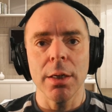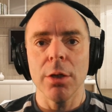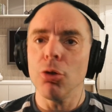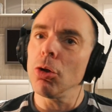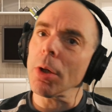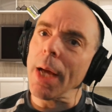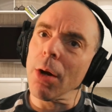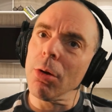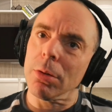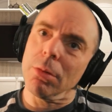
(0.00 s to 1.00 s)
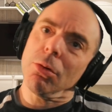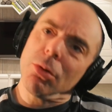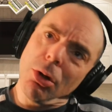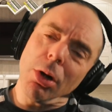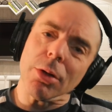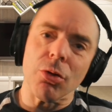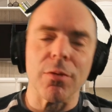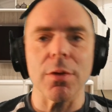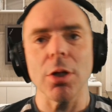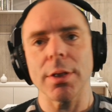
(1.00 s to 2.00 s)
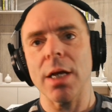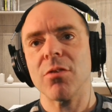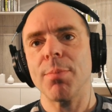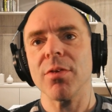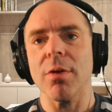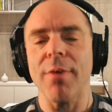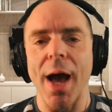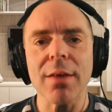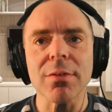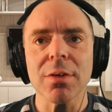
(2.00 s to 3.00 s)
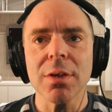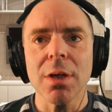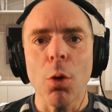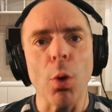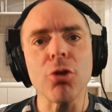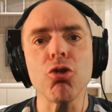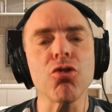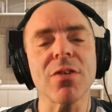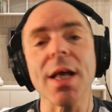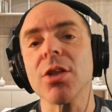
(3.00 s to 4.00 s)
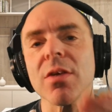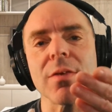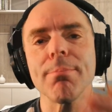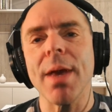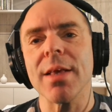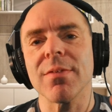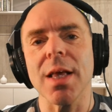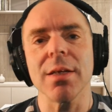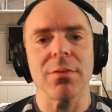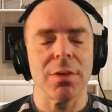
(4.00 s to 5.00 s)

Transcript: You look at her, look, you're still a nice piece of ass. What you said doesn't make sense.